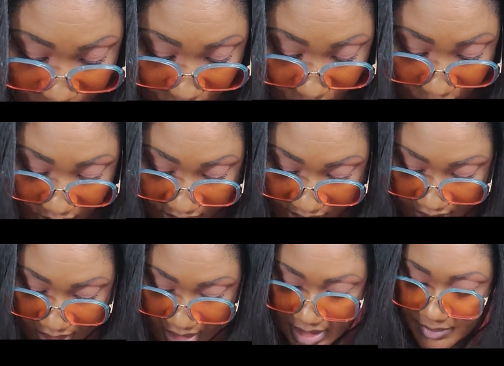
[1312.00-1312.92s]
more.
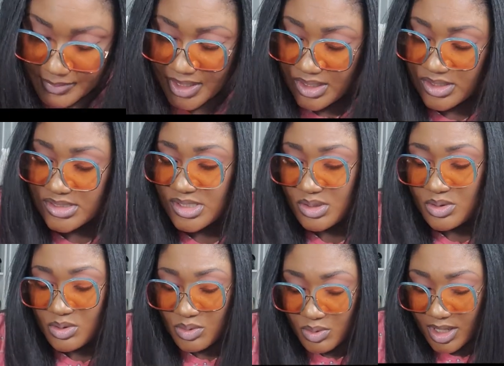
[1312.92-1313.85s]
Because the
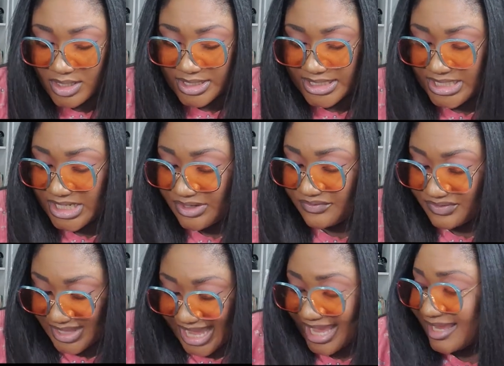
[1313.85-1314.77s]
quality of
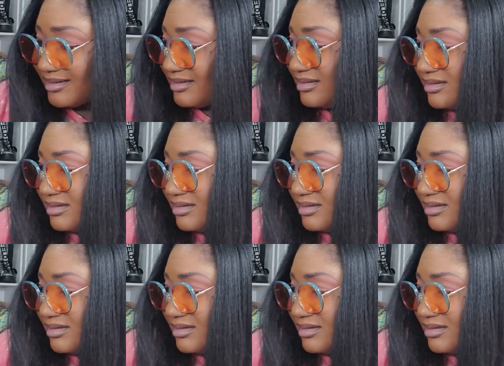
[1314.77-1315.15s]
that,